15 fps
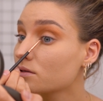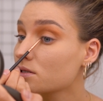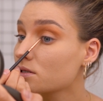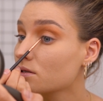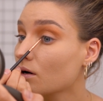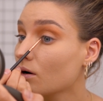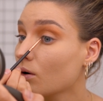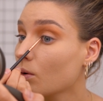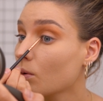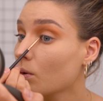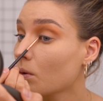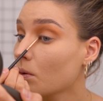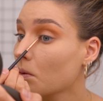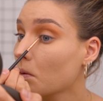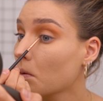
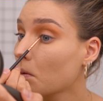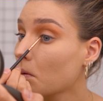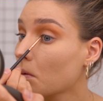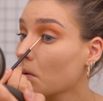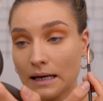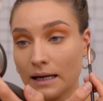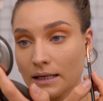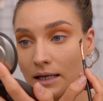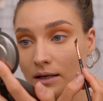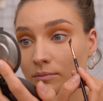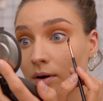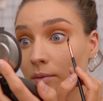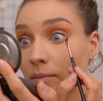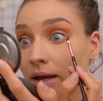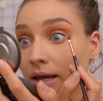So I need
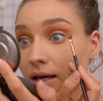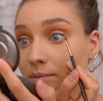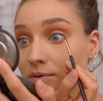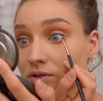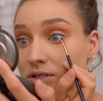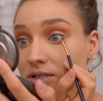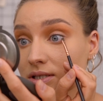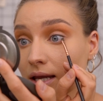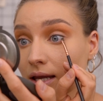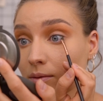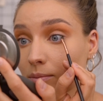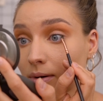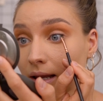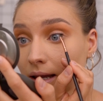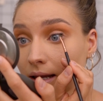my makeup to stay
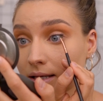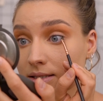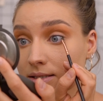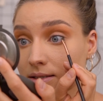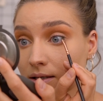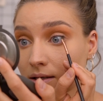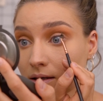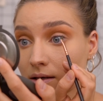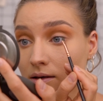in place